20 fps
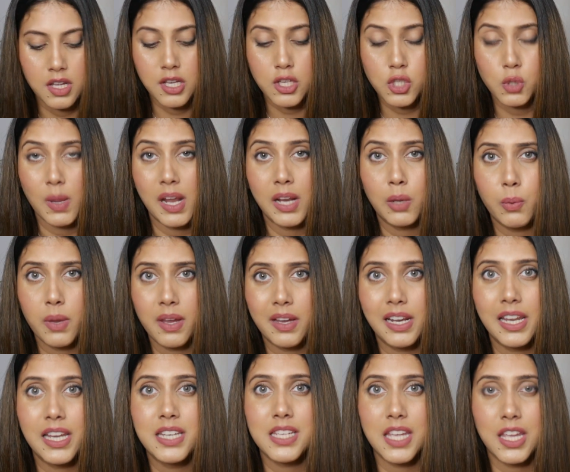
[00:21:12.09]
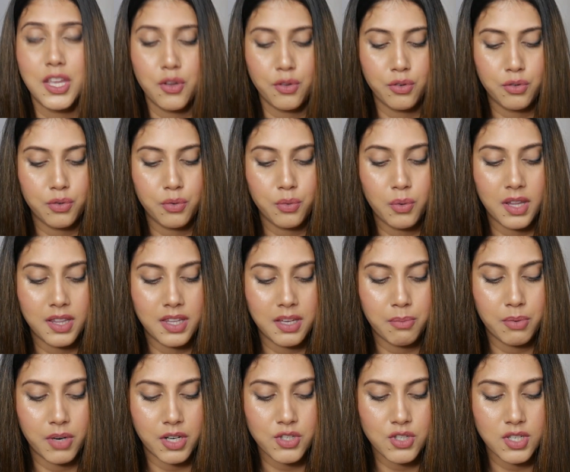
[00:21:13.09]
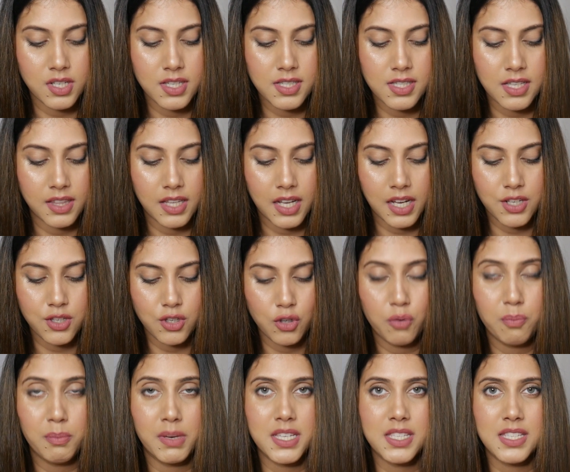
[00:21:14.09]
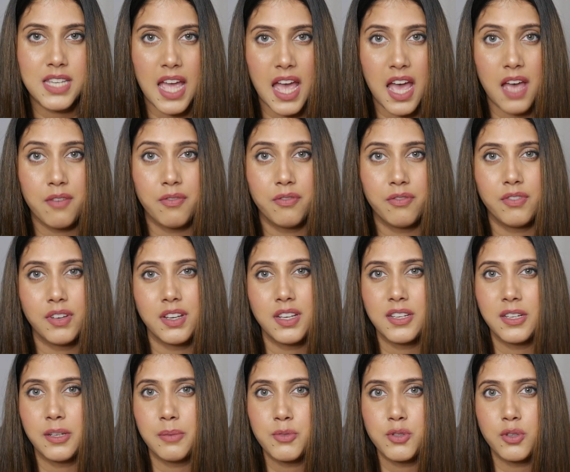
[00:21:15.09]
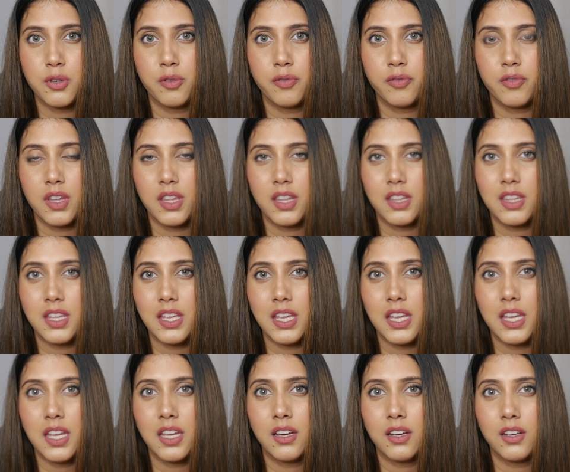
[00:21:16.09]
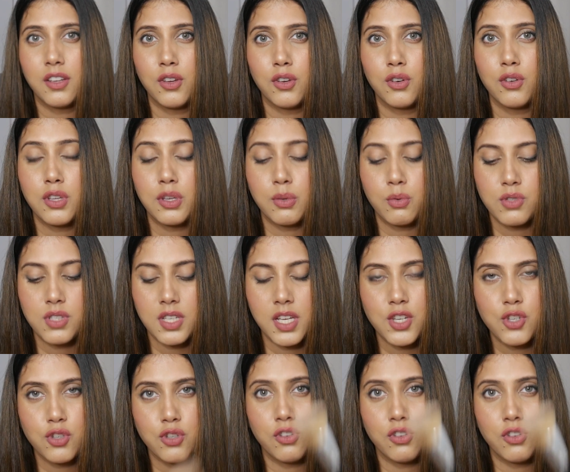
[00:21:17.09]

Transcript: So I'll quickly take you through the brushes that you must have in terms of the you know, usage.